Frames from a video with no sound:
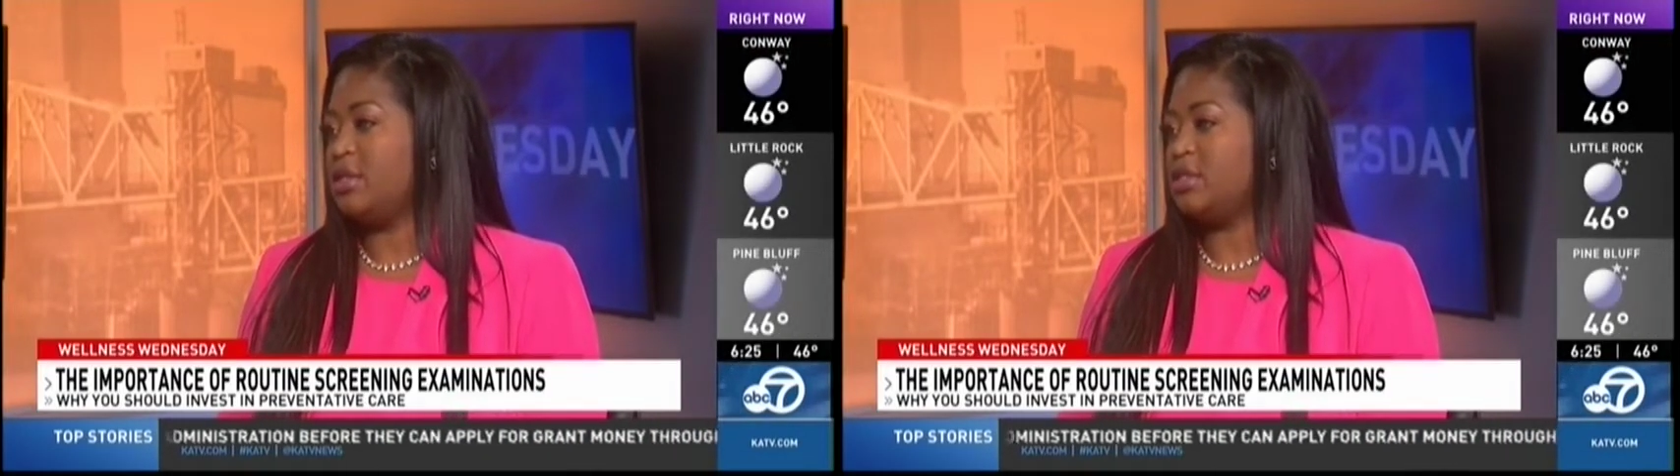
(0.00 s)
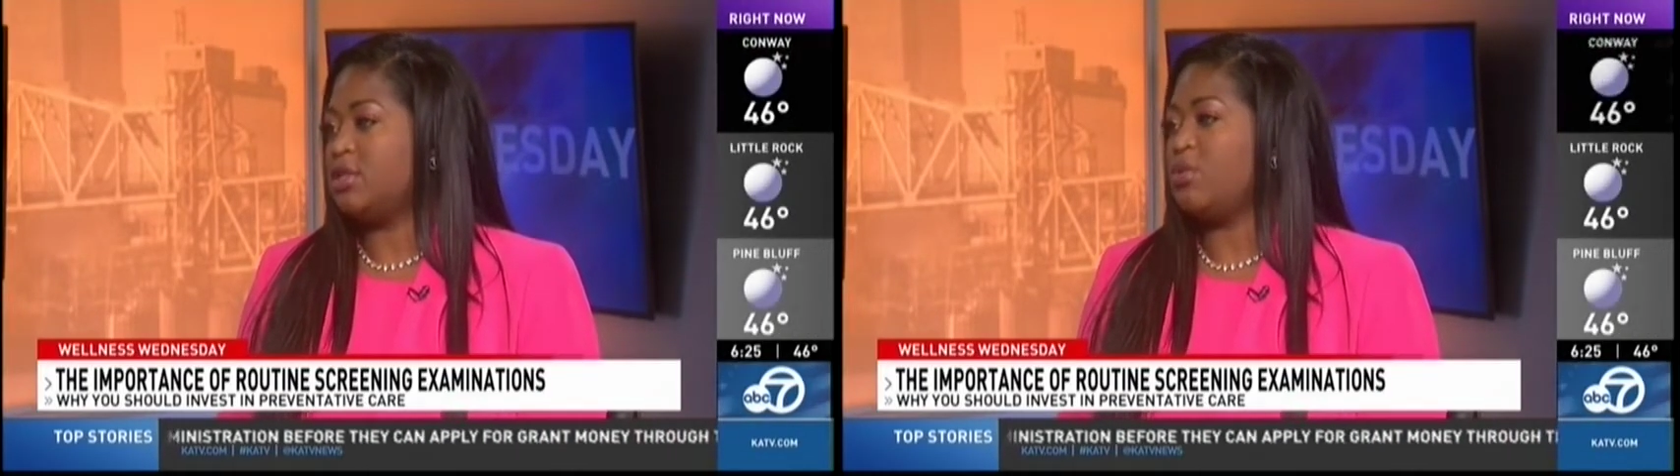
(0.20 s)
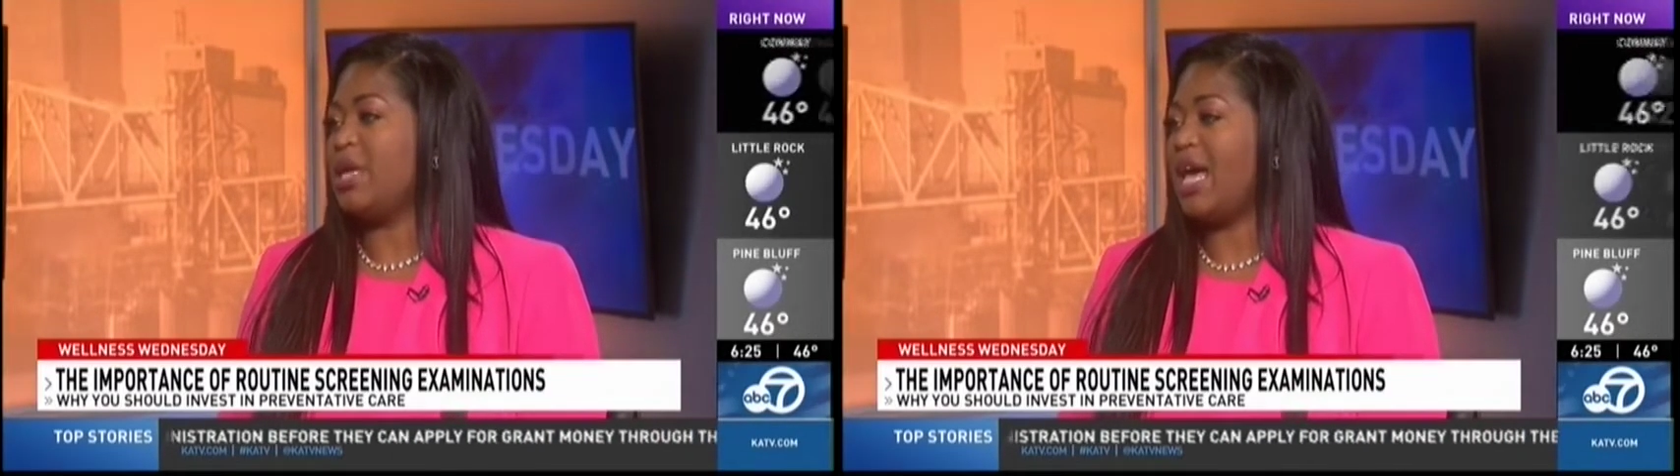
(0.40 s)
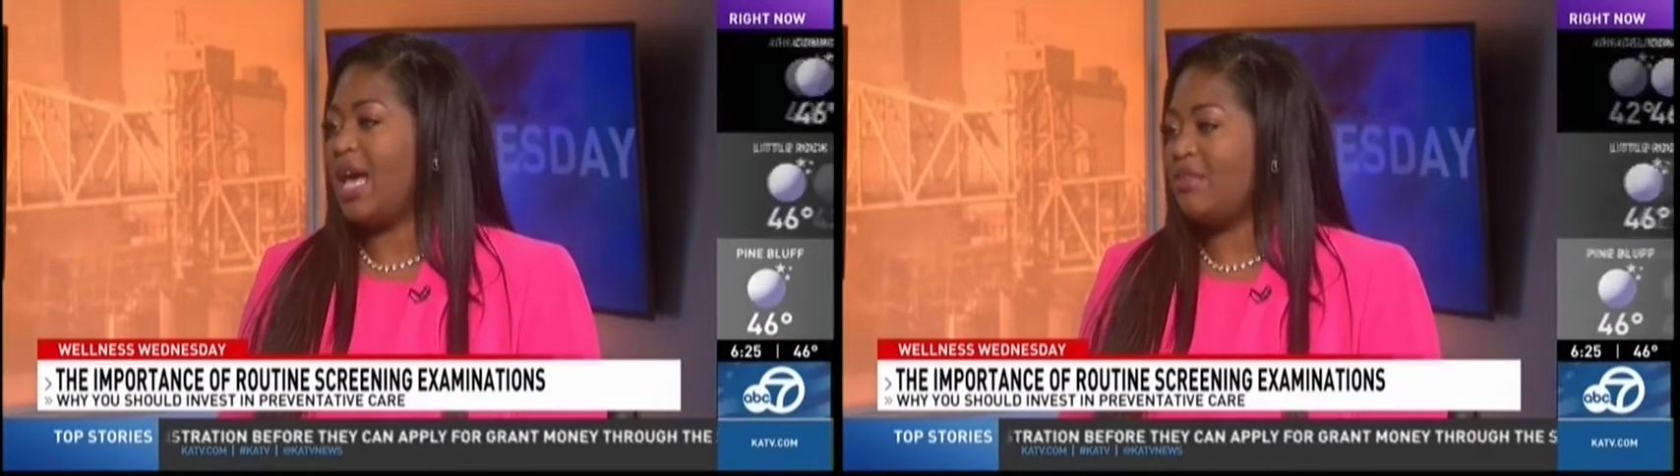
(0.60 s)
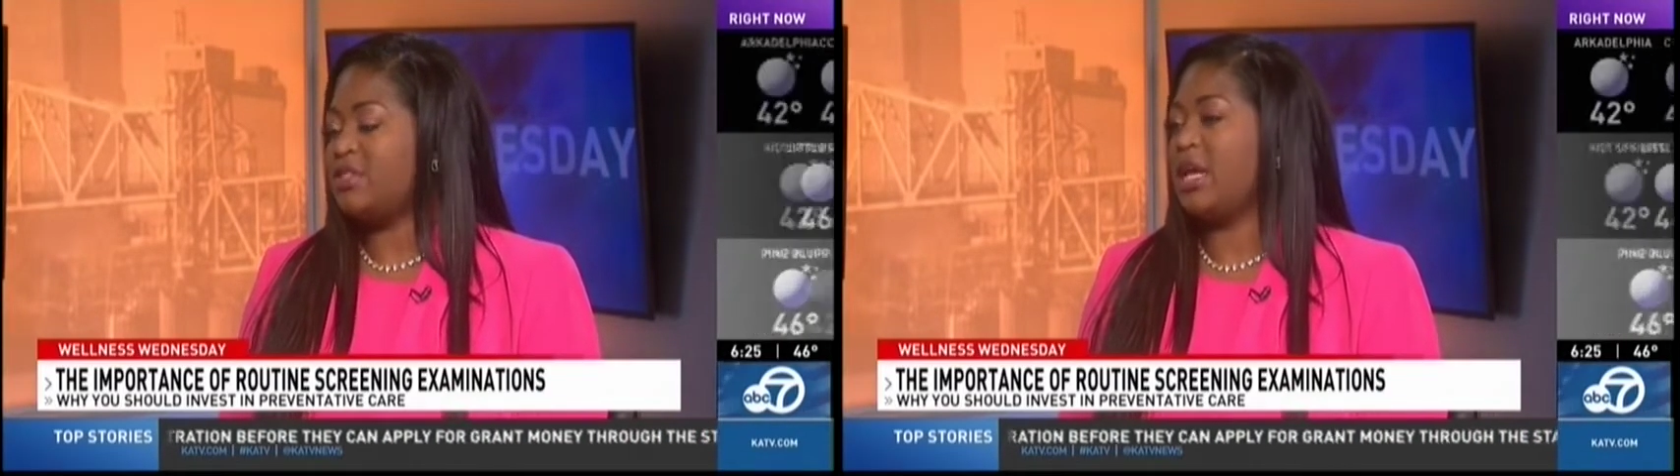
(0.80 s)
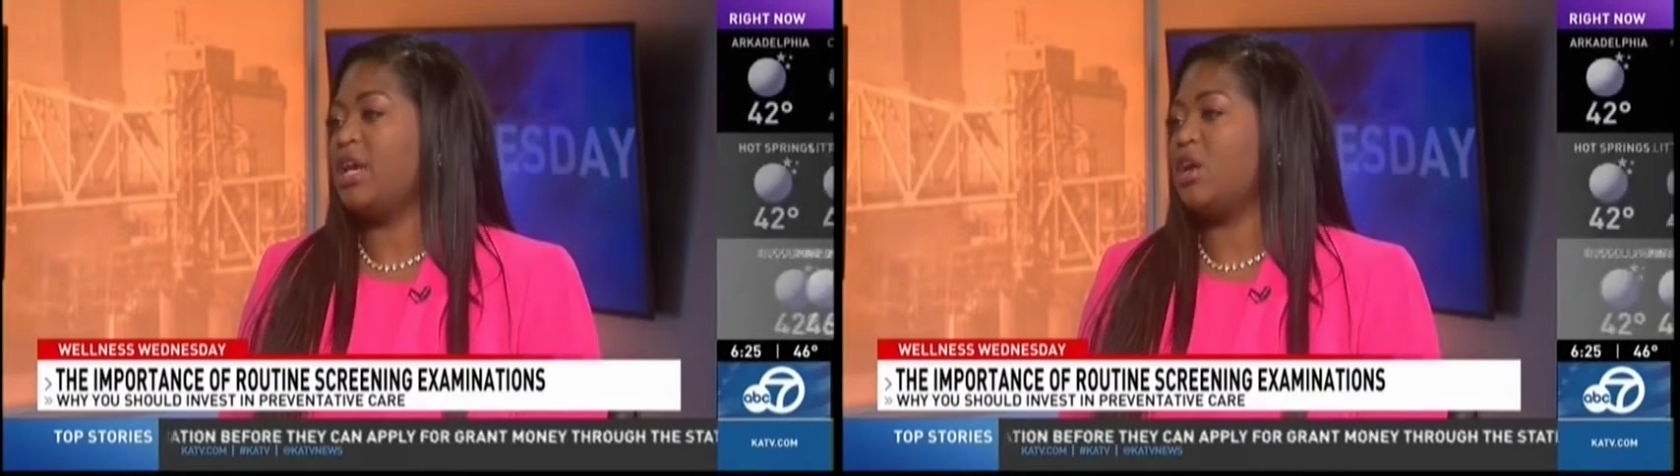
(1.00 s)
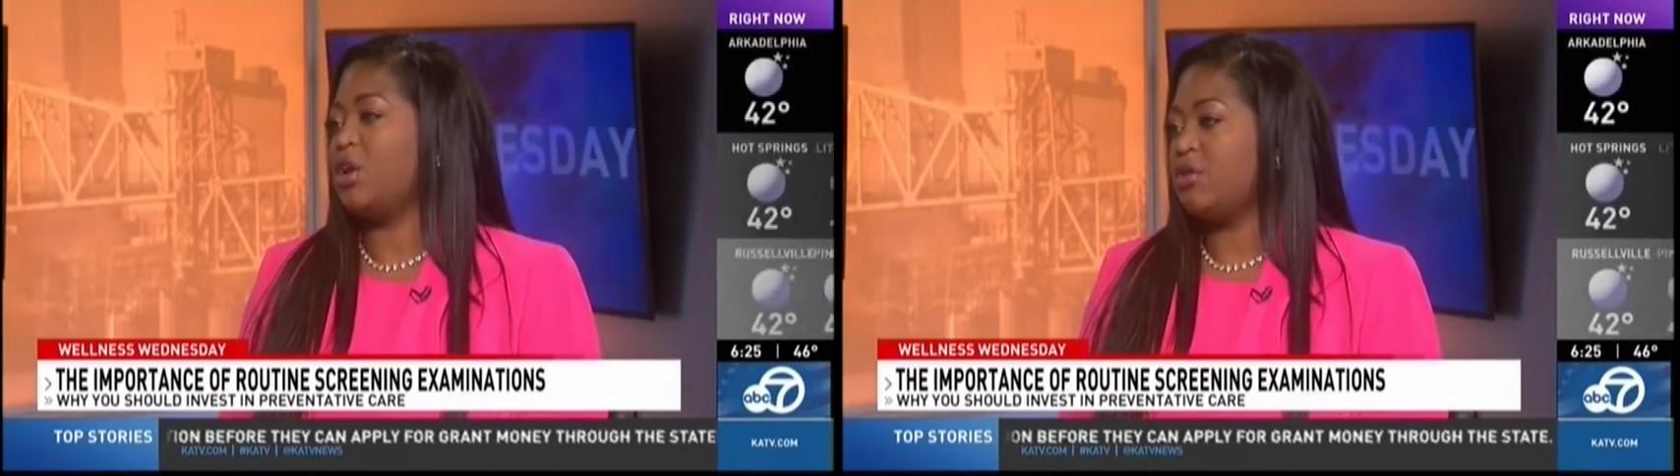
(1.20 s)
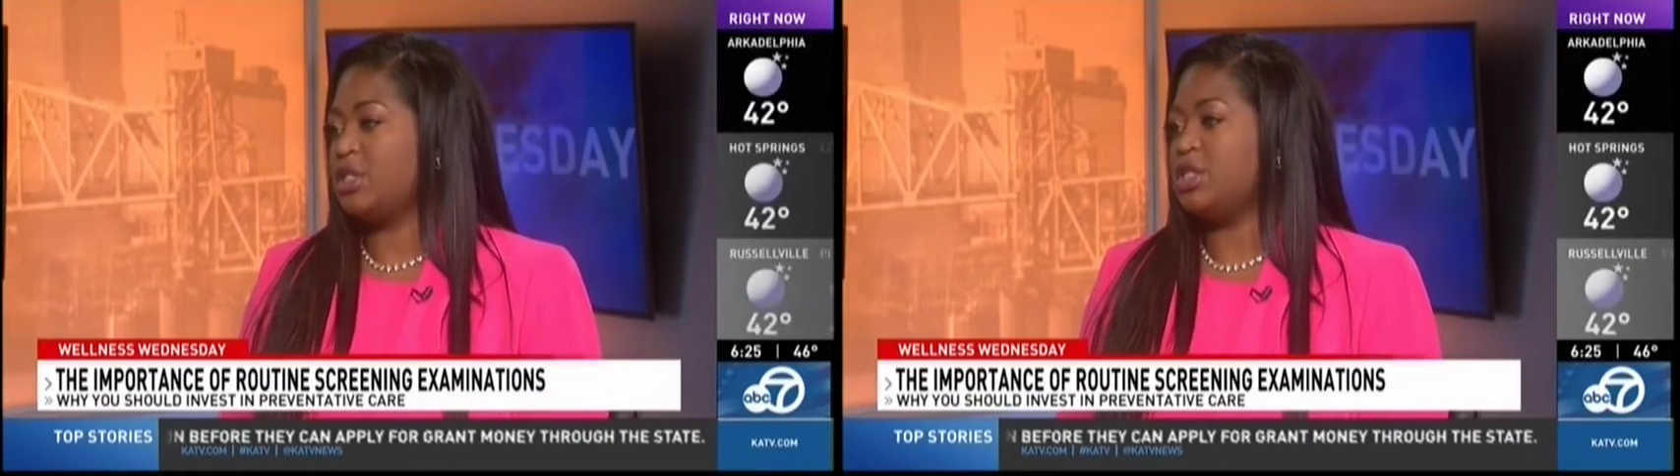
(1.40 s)
So we have to
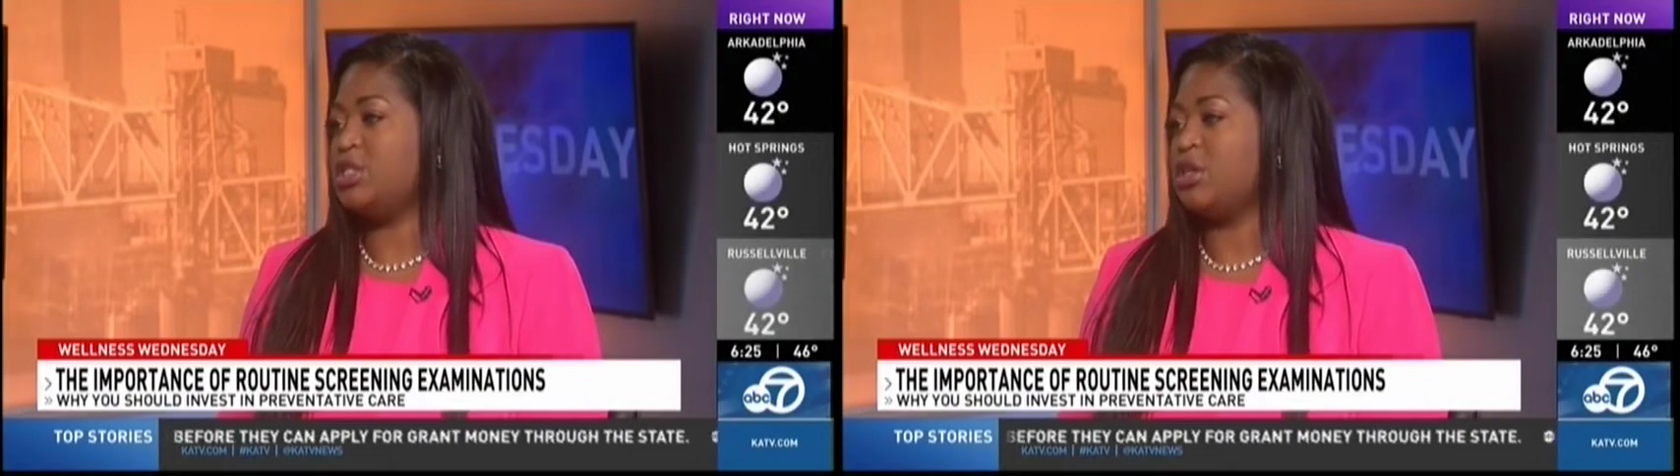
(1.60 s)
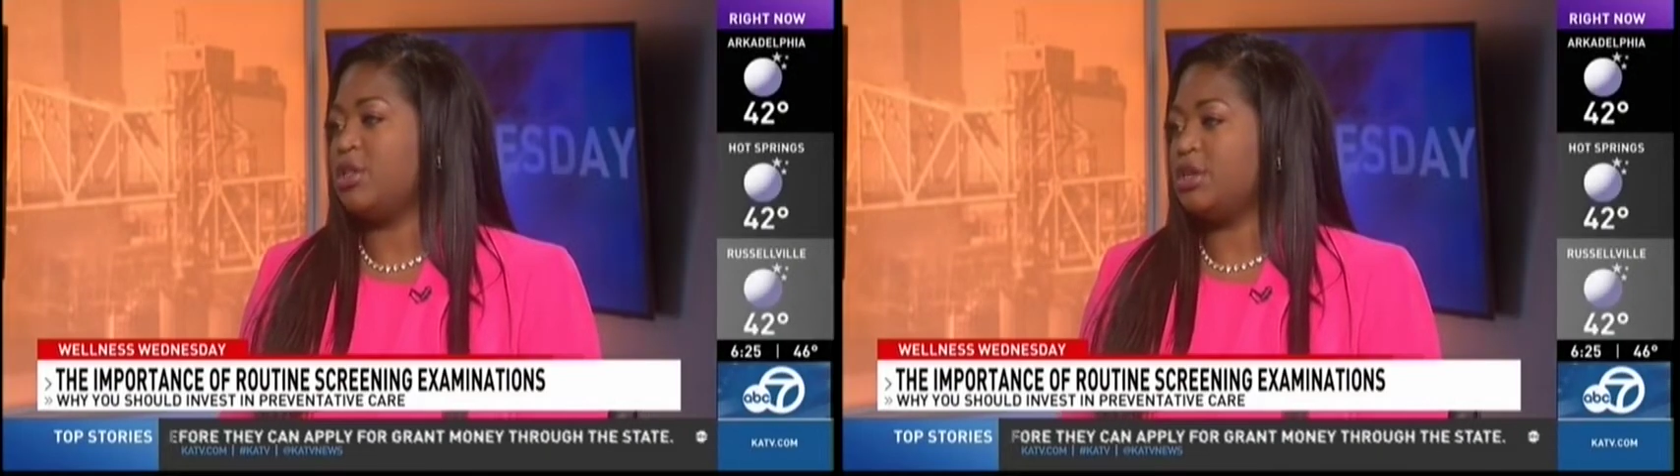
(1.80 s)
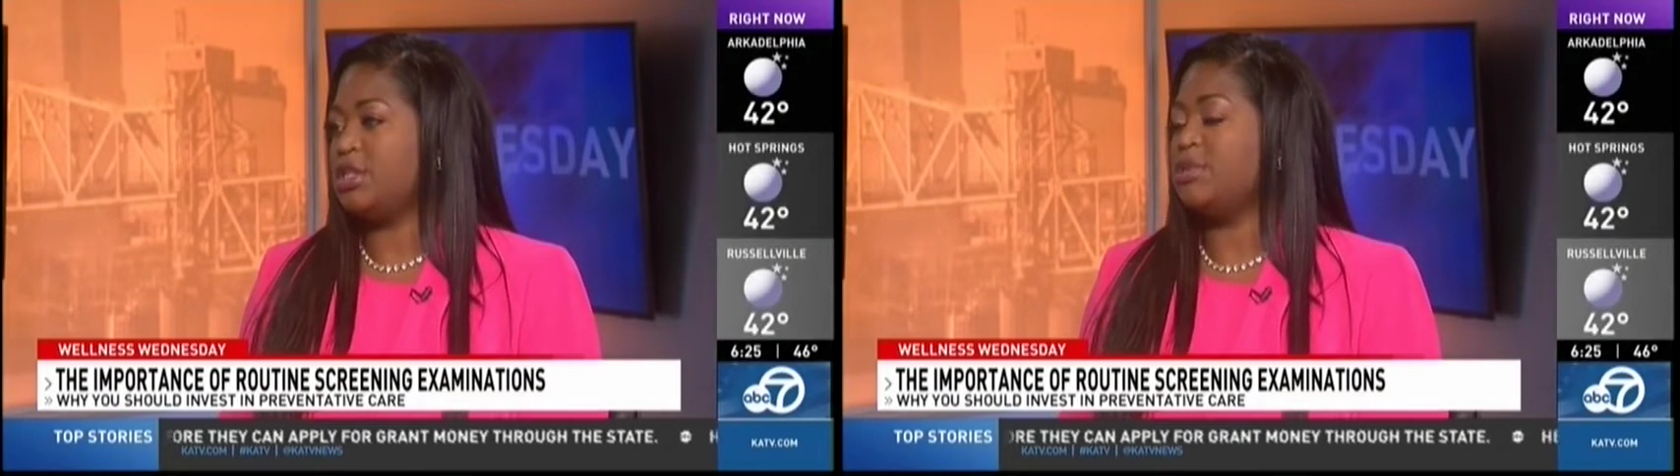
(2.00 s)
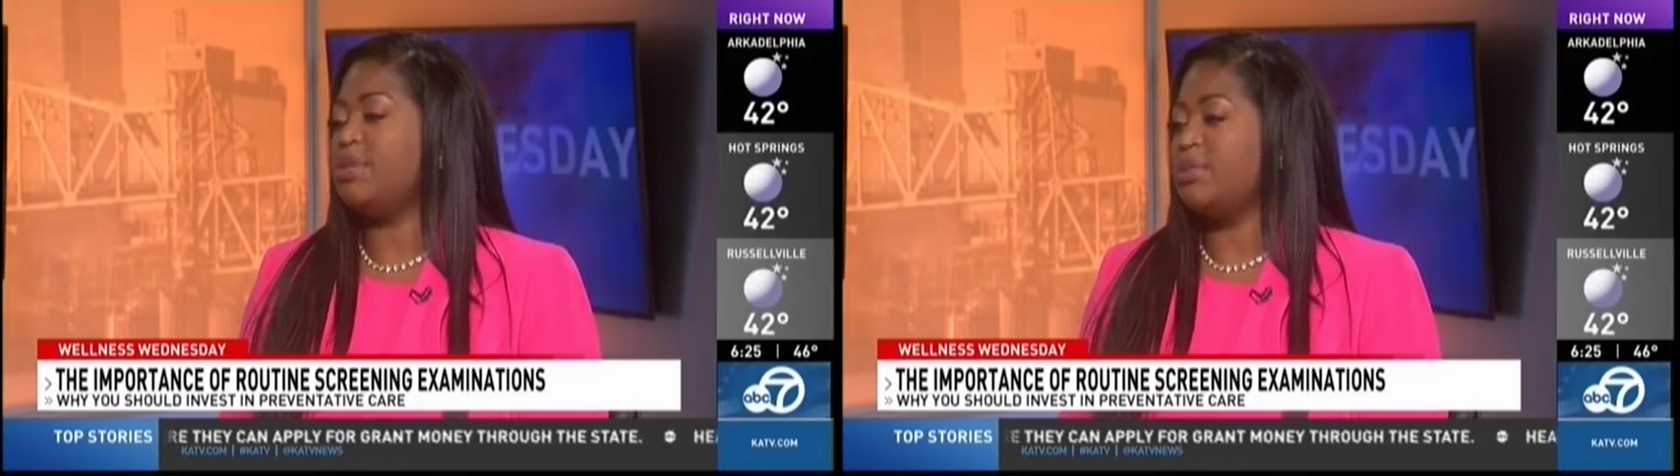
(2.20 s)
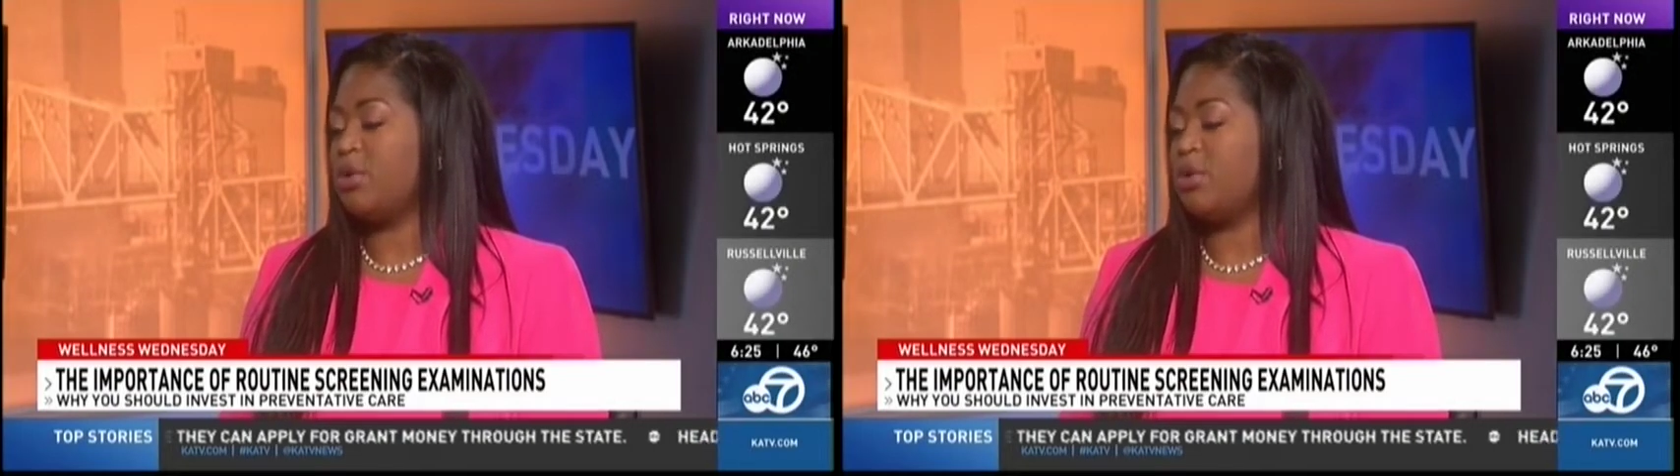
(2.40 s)
encourage each other to be